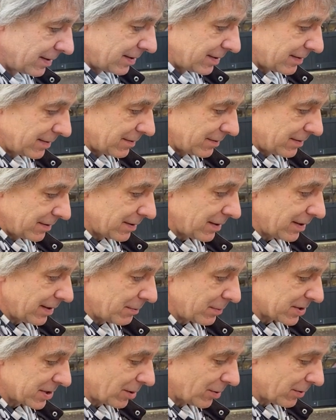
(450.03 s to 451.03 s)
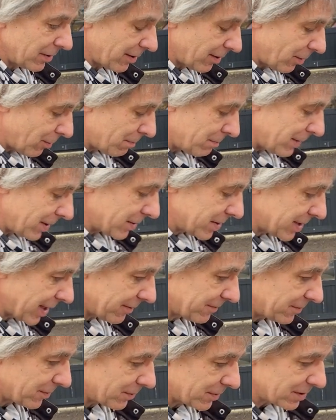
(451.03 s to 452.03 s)
Are they? Um, so they're old
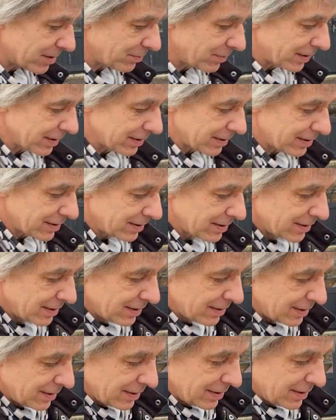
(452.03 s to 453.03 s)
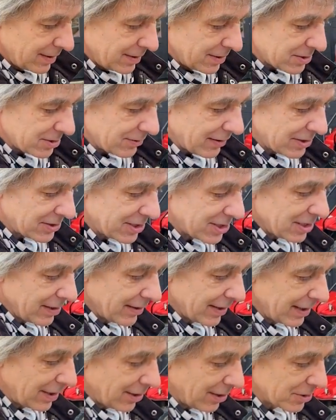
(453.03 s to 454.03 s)
Motad four into one. So they're actually
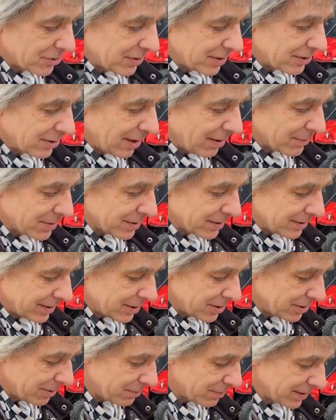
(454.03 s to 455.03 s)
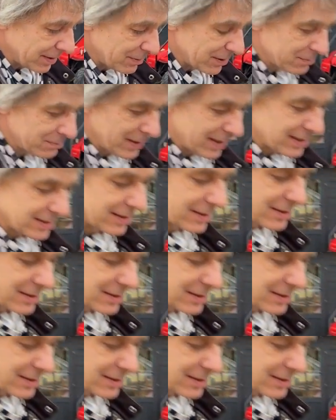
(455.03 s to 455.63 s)
slightly larger in diameter than they should be, which means